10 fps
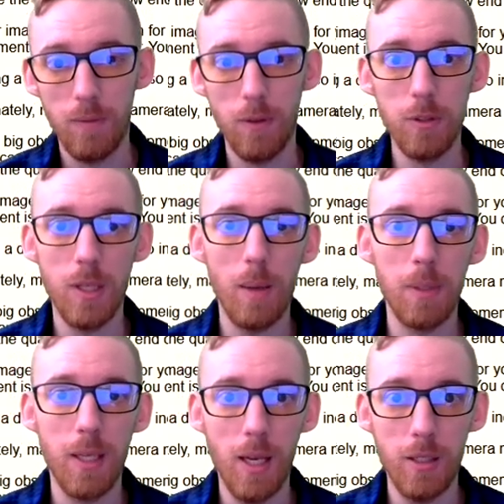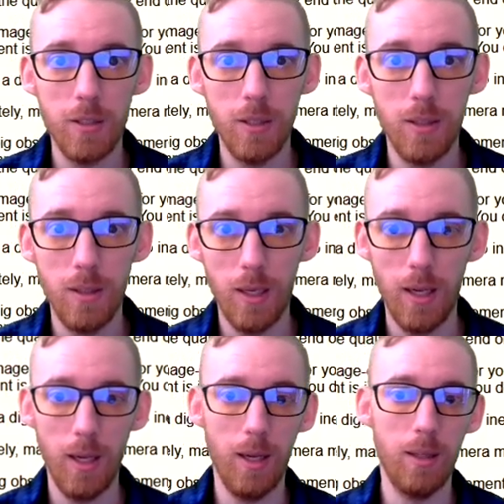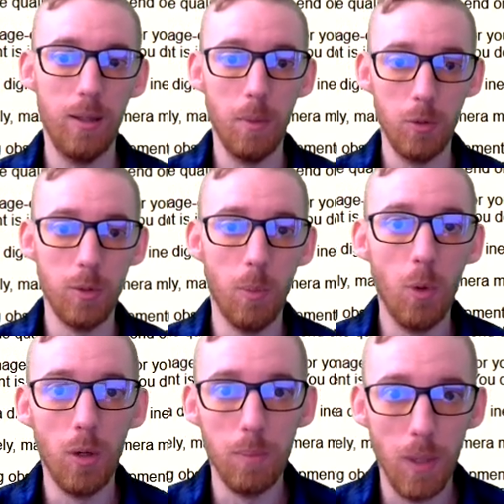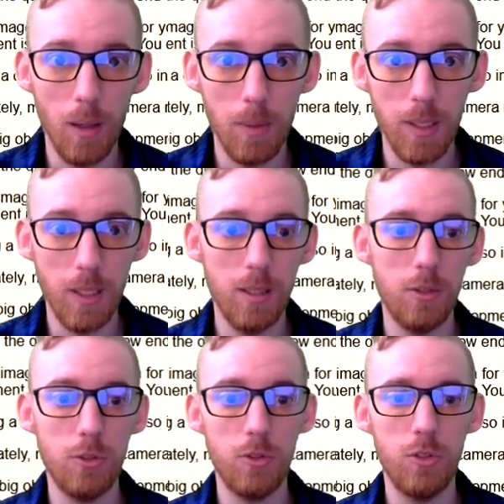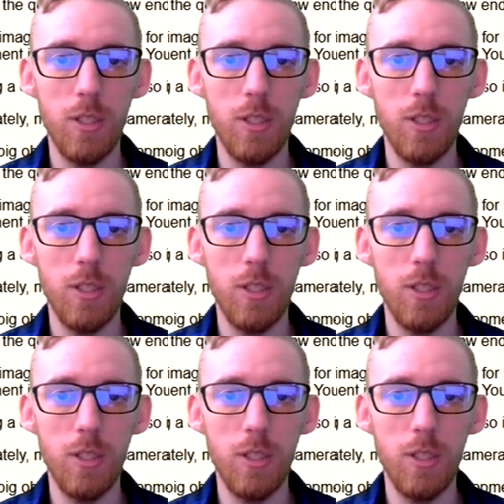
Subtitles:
The first application, and the most important probably, is